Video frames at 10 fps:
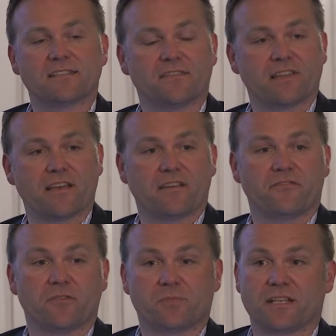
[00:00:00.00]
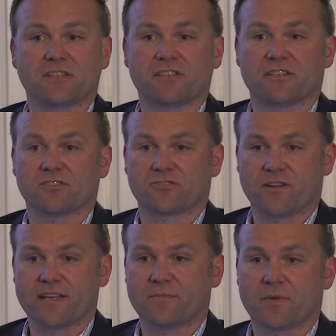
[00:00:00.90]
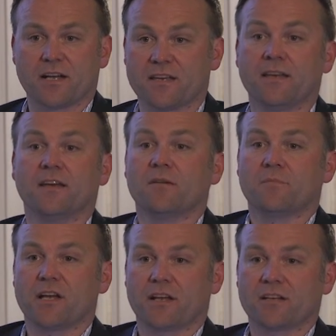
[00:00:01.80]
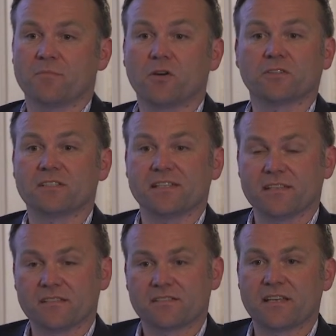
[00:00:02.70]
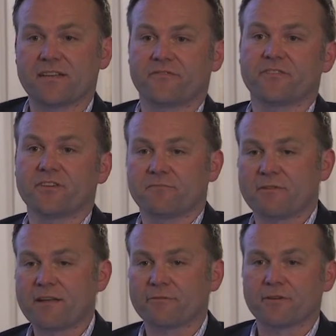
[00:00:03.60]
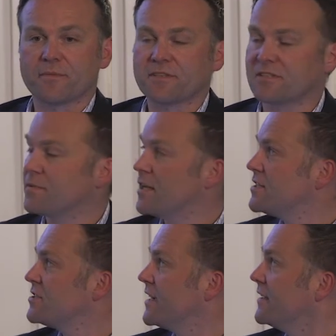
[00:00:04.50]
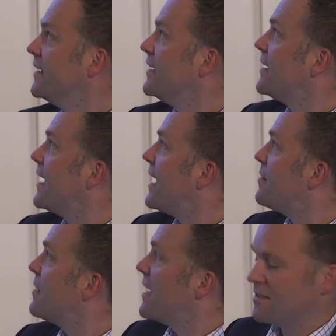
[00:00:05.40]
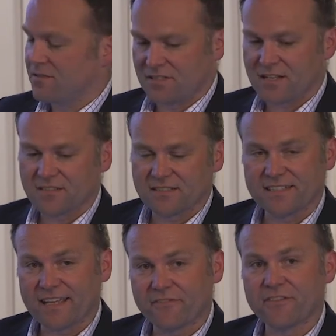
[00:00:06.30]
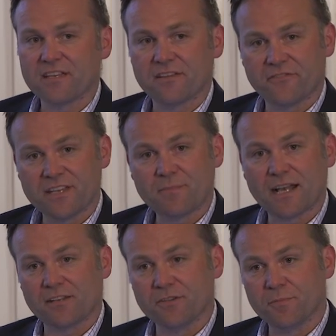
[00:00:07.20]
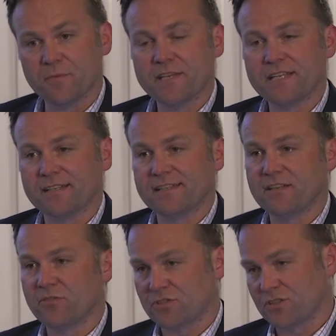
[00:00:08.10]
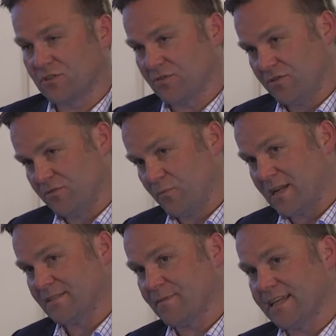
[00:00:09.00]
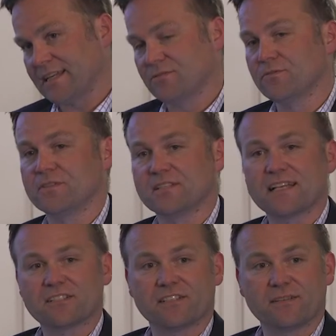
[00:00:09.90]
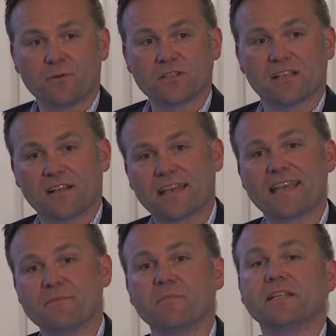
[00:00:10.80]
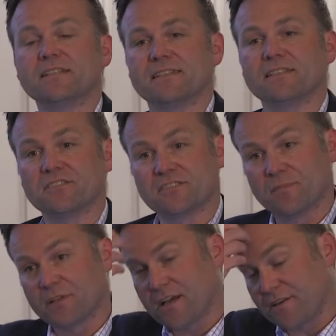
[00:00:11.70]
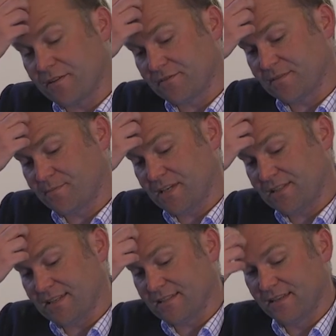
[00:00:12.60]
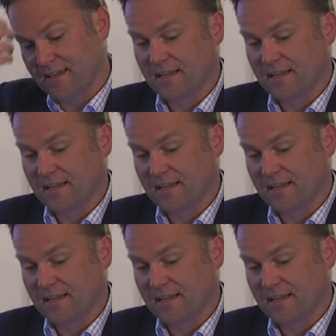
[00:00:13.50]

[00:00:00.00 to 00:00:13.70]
if you're potentially constrained by a commodity that's rarer up the supply chain, and starting to get feedback loop immediately, not just on when's my next orders, actually what's our capability to supply those pieces.